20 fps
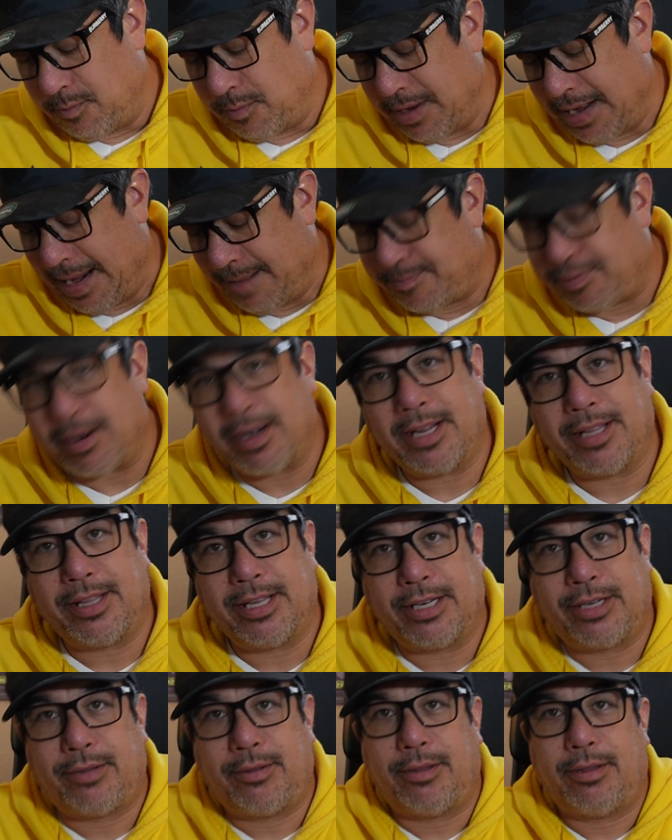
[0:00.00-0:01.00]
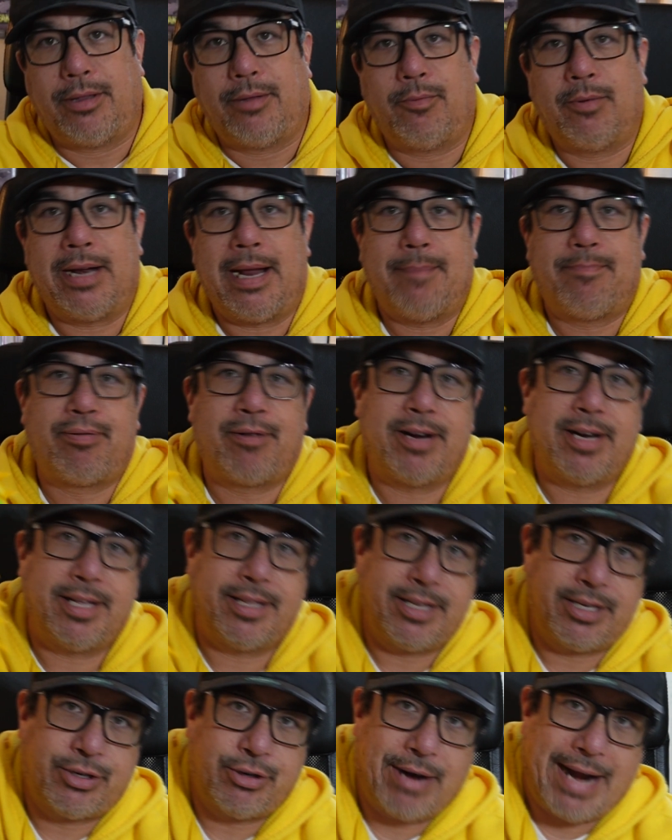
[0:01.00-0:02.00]
When I printed
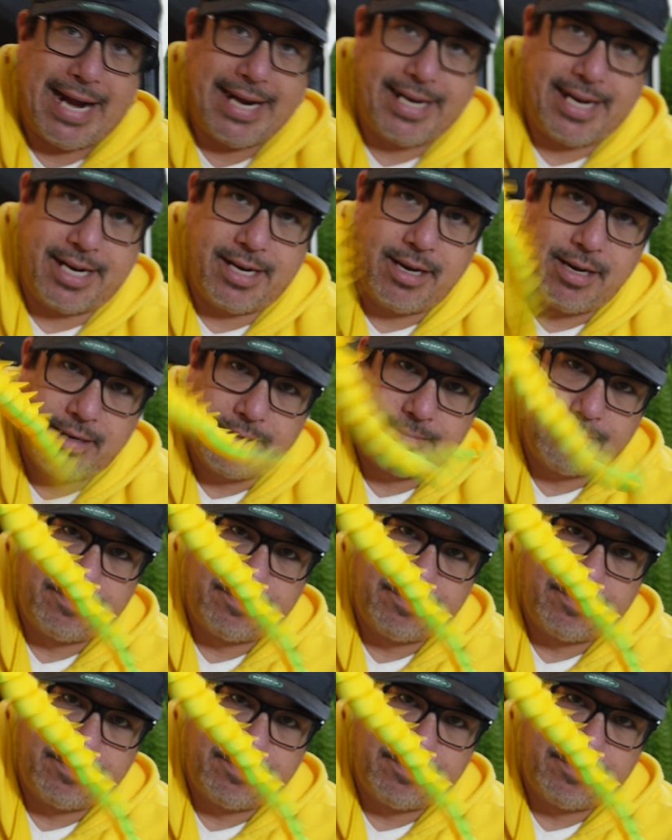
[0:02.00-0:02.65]
the dragon,